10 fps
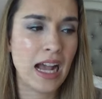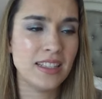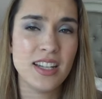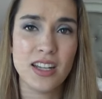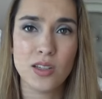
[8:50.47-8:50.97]

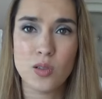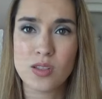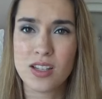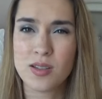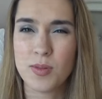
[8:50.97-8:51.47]
I didn't
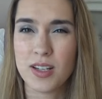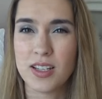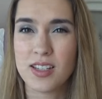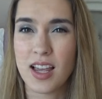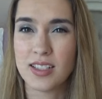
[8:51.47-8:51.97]
use this
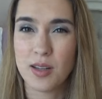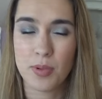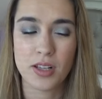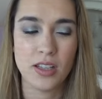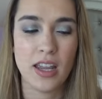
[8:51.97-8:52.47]
because I
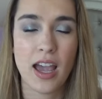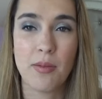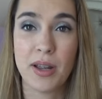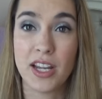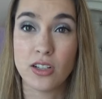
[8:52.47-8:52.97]
typically
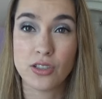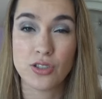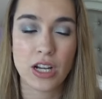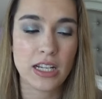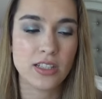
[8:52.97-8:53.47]
had my hair
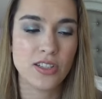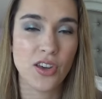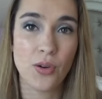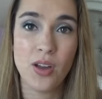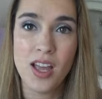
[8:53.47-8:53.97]
straight,
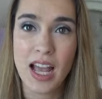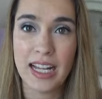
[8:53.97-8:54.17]
so